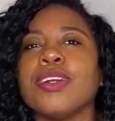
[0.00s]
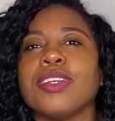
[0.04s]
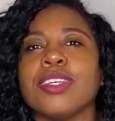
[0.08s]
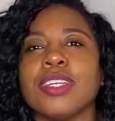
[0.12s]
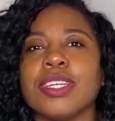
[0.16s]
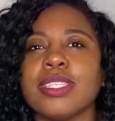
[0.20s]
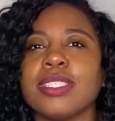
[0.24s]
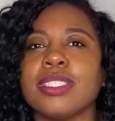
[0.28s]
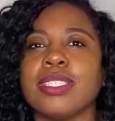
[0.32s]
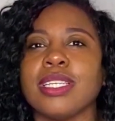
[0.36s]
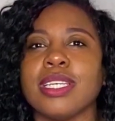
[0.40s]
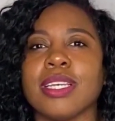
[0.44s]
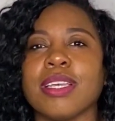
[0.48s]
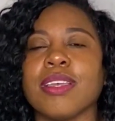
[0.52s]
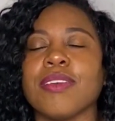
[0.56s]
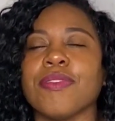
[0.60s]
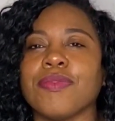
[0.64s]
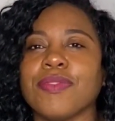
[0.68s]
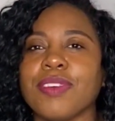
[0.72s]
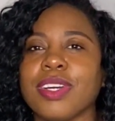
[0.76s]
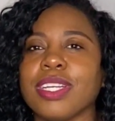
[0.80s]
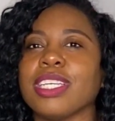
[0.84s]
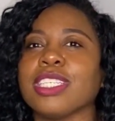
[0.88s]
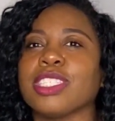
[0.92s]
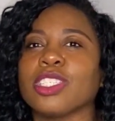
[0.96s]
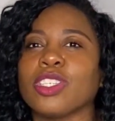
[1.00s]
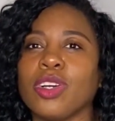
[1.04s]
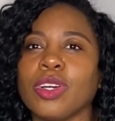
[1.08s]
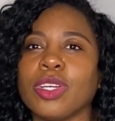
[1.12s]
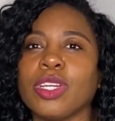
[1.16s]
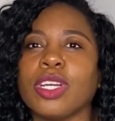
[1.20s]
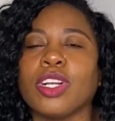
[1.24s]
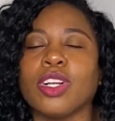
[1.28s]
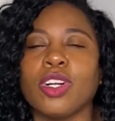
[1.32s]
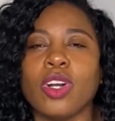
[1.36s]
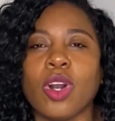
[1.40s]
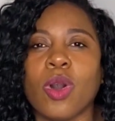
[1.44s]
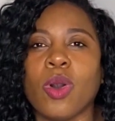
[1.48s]
your sinking fund is going to
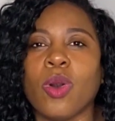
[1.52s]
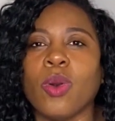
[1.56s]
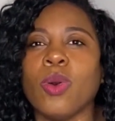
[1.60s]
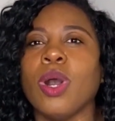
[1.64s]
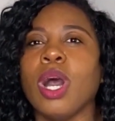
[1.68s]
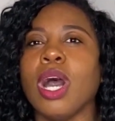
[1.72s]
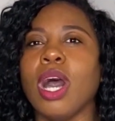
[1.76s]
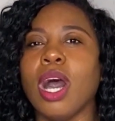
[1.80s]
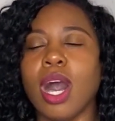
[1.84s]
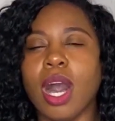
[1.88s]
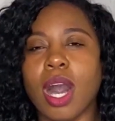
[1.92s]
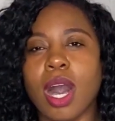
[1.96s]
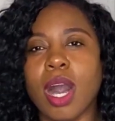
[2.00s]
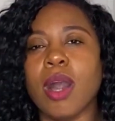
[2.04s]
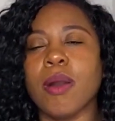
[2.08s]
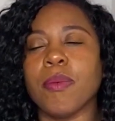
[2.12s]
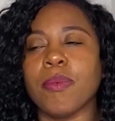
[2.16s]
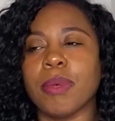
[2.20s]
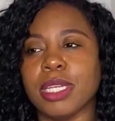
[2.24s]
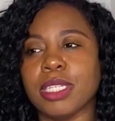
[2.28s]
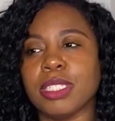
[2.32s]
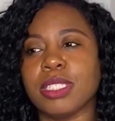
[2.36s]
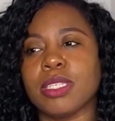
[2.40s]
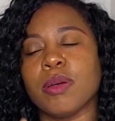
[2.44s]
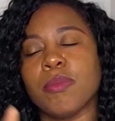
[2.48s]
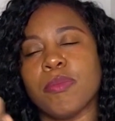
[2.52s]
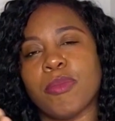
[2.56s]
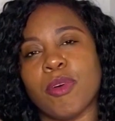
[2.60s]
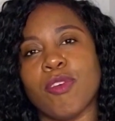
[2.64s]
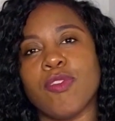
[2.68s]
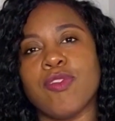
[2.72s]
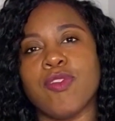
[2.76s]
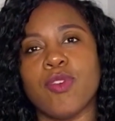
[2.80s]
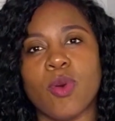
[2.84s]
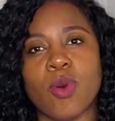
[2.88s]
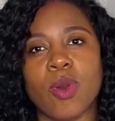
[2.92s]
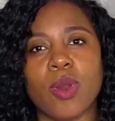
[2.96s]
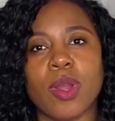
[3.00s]
go up until
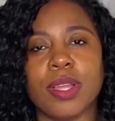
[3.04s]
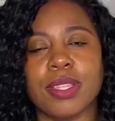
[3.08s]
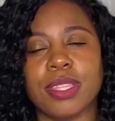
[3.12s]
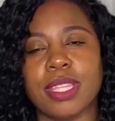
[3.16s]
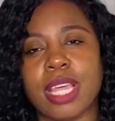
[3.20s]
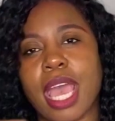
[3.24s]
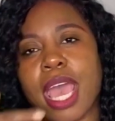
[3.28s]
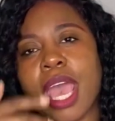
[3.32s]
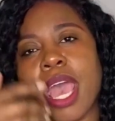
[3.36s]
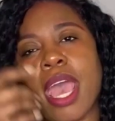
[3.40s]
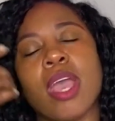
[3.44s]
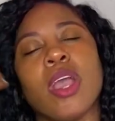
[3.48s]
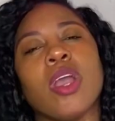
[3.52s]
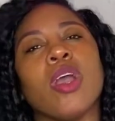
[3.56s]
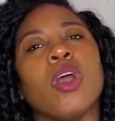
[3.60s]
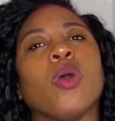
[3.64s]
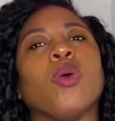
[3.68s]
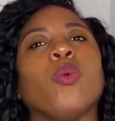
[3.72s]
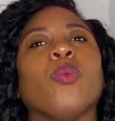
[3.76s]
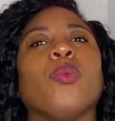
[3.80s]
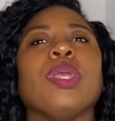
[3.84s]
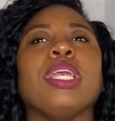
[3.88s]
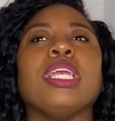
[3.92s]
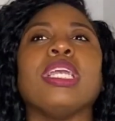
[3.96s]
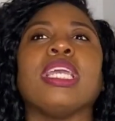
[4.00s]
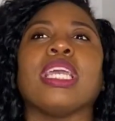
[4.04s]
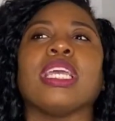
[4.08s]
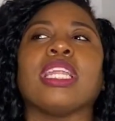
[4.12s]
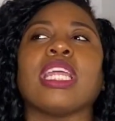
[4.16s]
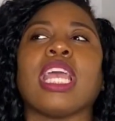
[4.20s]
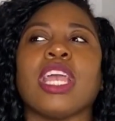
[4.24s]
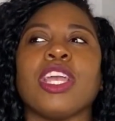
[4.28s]
before that weekend.